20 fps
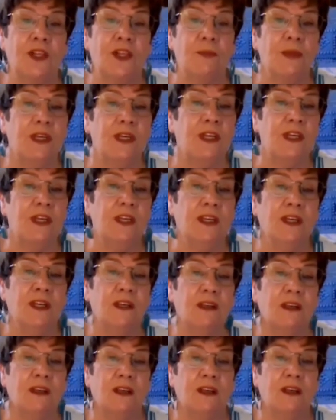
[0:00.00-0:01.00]
In the
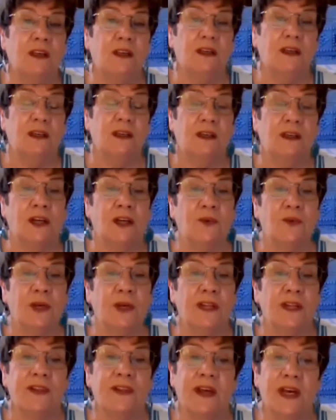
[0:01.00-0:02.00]
beginning, God
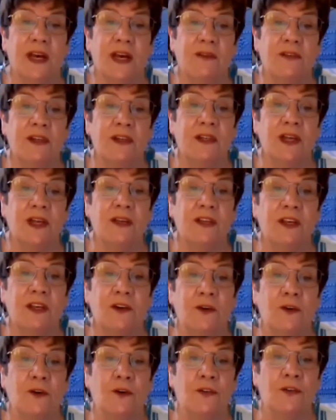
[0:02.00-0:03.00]
created the heaven and the
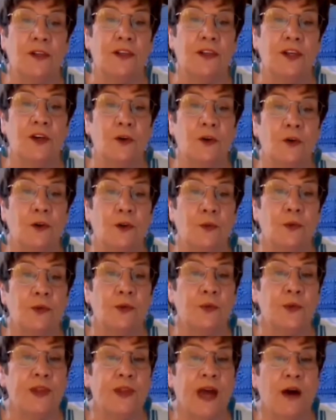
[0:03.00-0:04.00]
earth
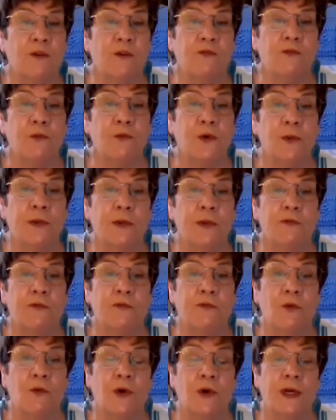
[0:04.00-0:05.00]
was without form and
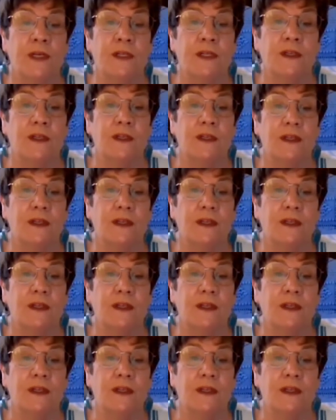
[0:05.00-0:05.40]
void,